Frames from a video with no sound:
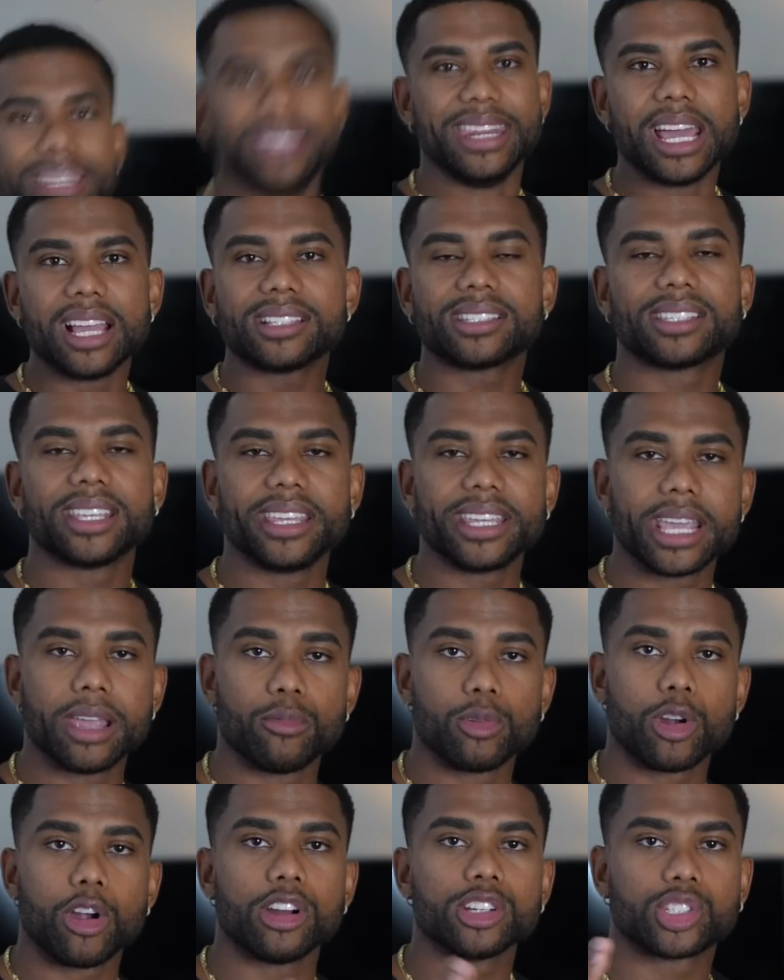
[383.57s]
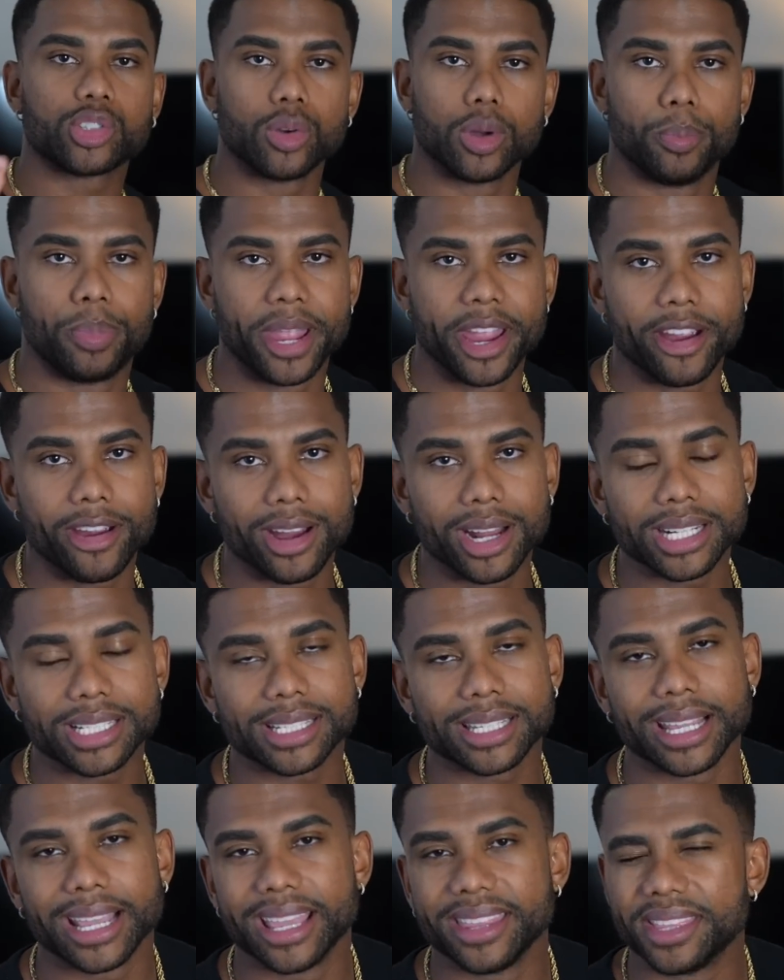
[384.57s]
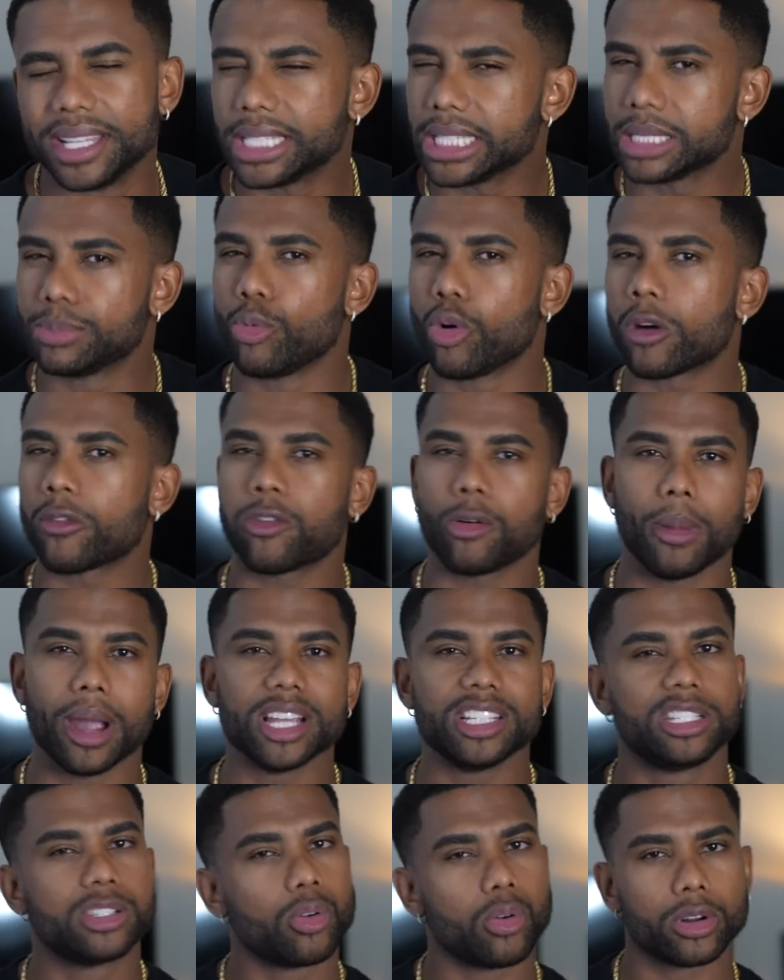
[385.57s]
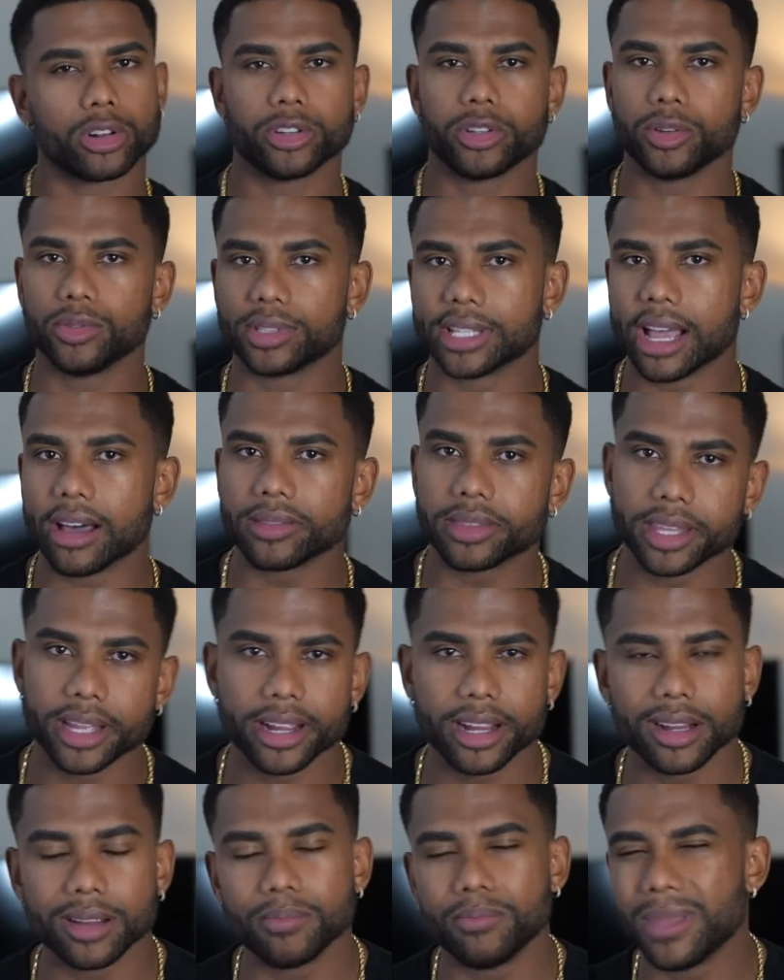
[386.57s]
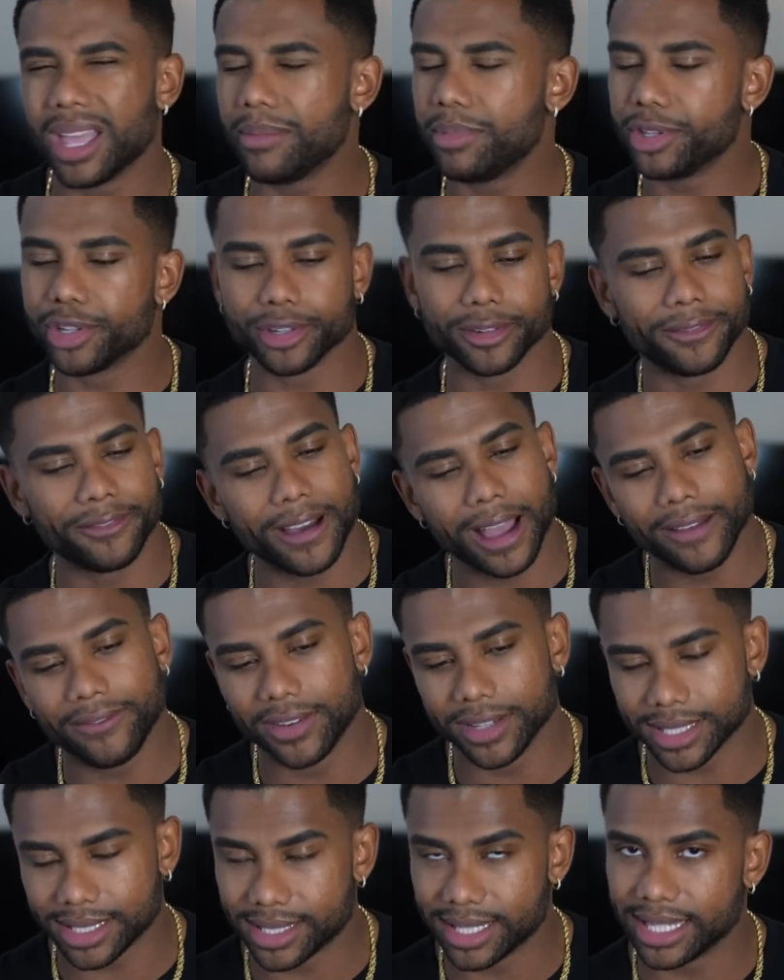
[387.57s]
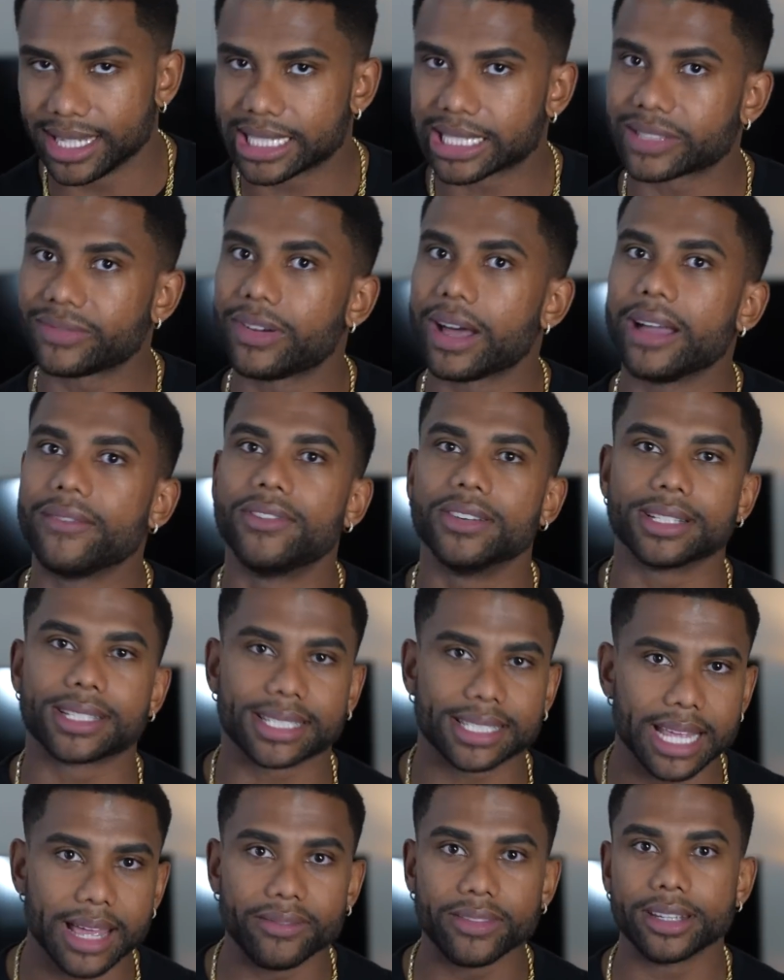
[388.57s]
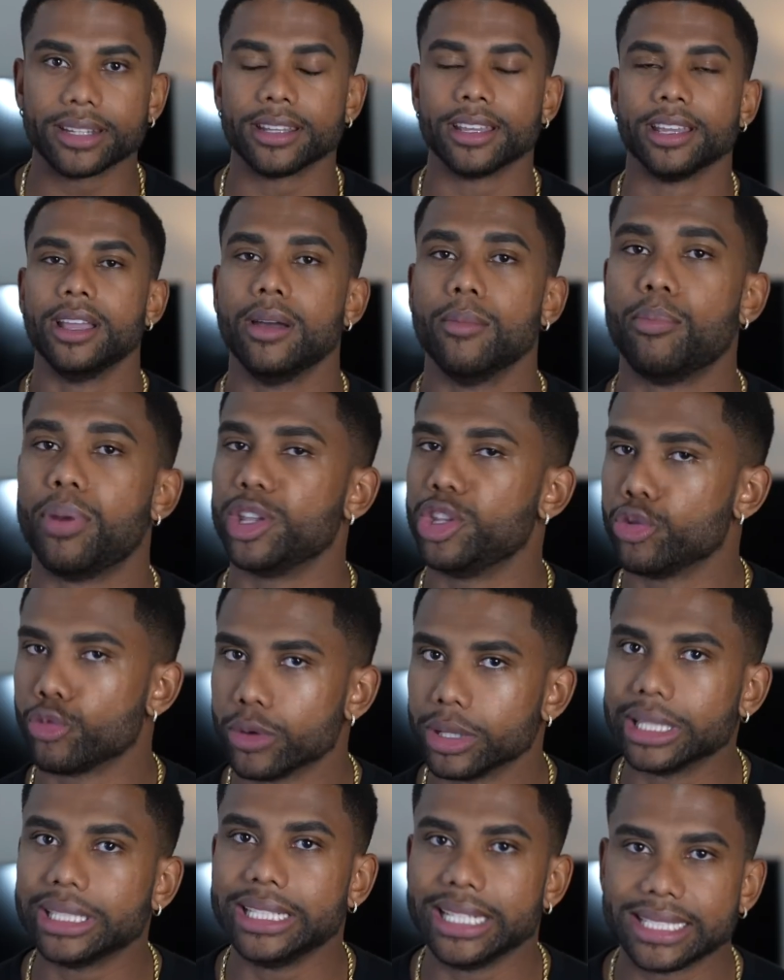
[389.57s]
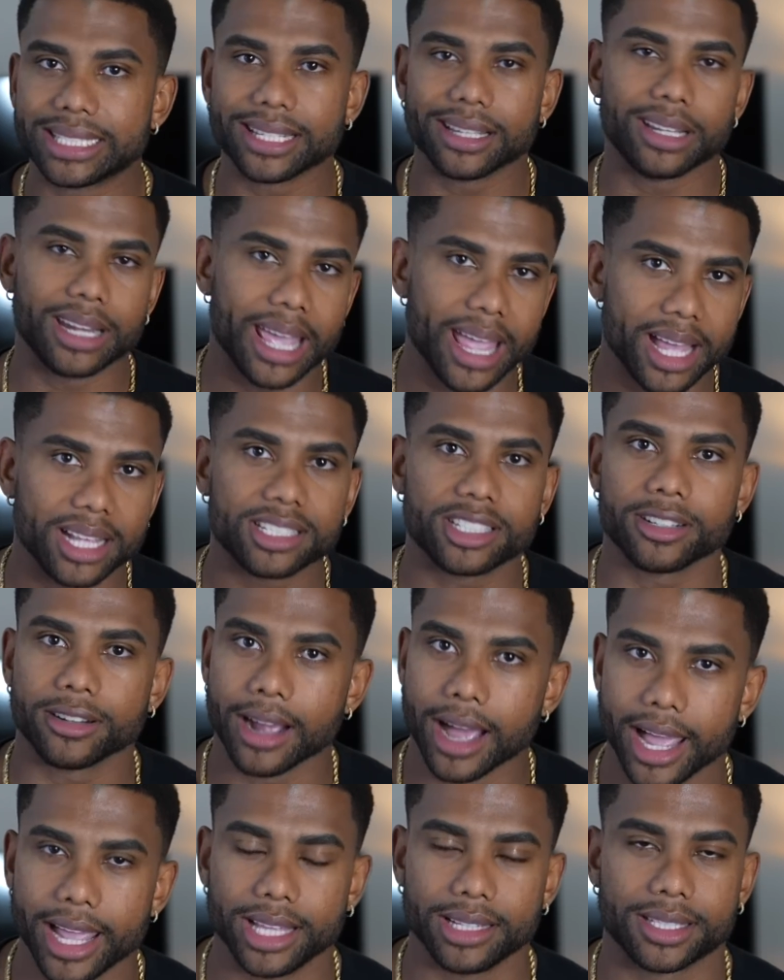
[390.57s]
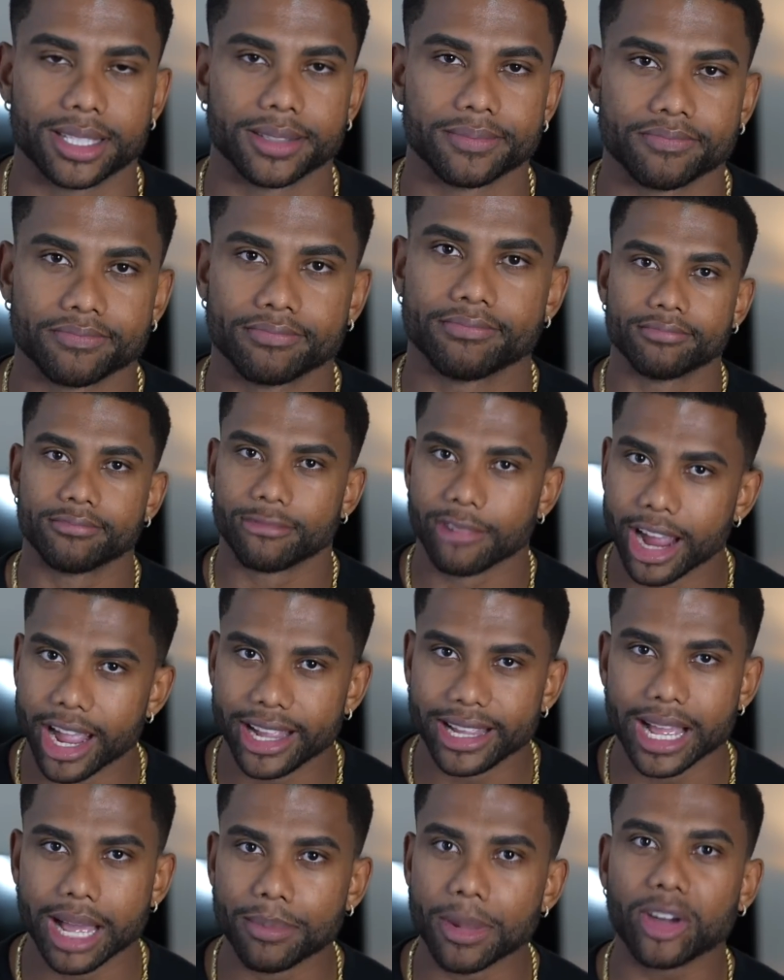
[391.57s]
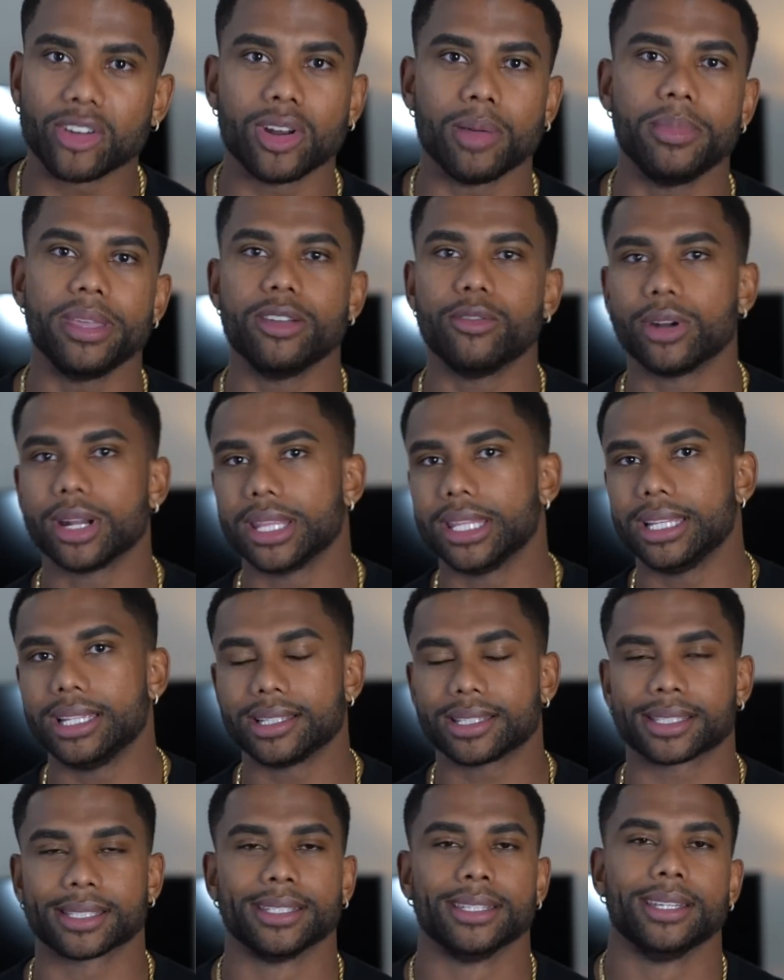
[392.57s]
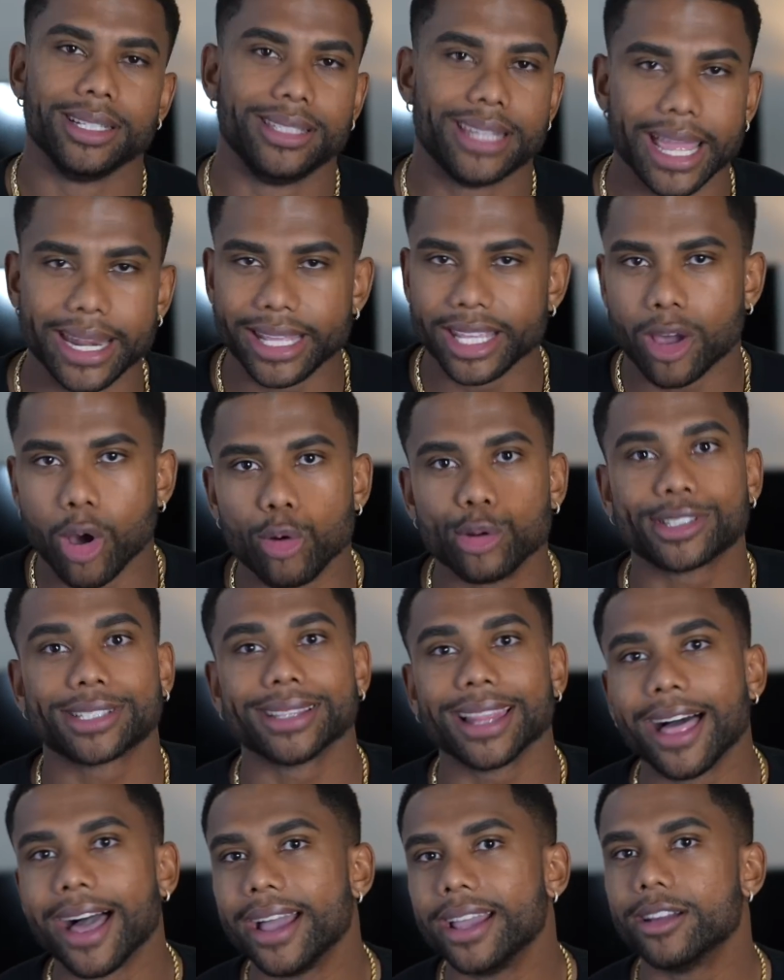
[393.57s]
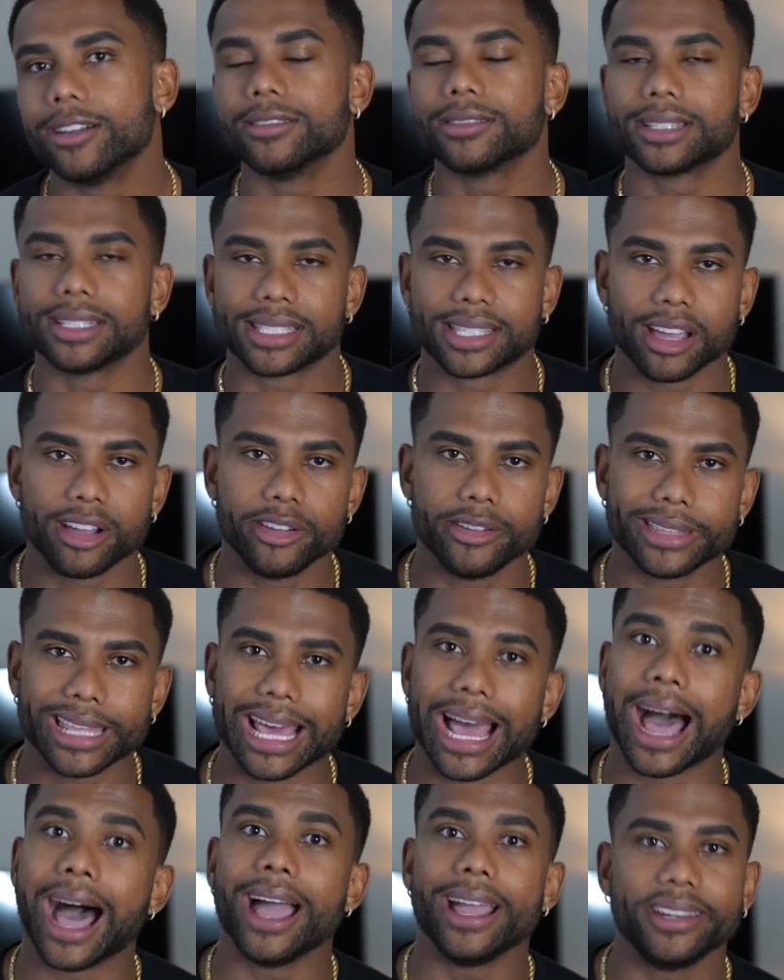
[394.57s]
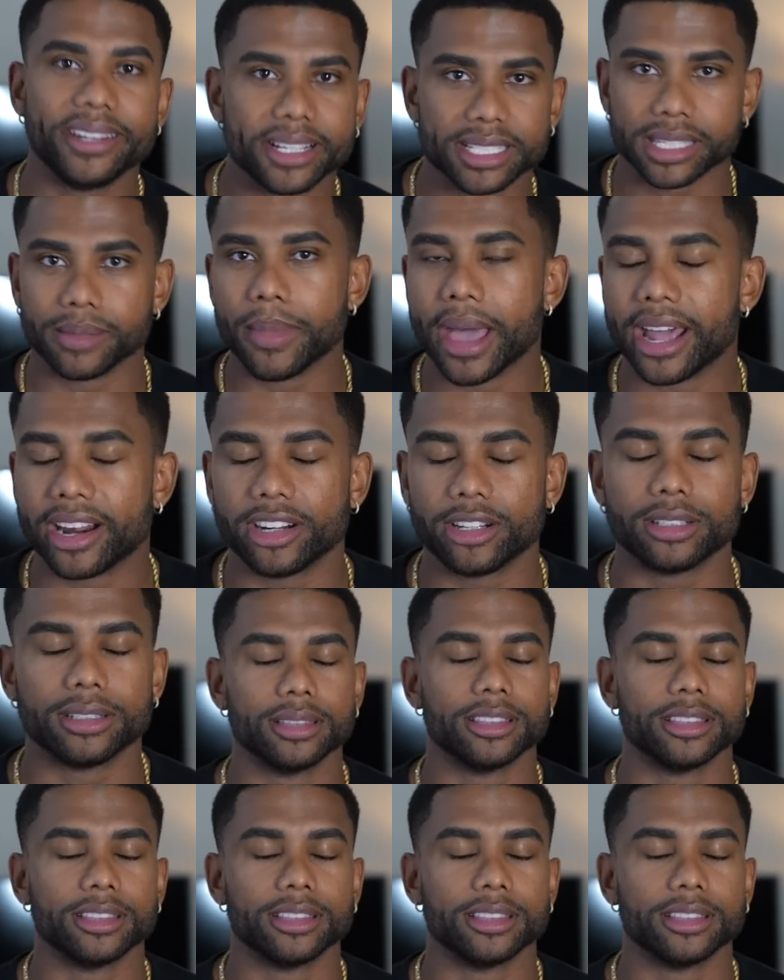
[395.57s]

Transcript: Next thing in regards to appearance, and this is more for my shorter dudes out there. Maybe you're five foot six, five foot seven, but you really need to enhance your height, right? I'm not gonna be one of these dating coach liars and tell you that height doesn't matter.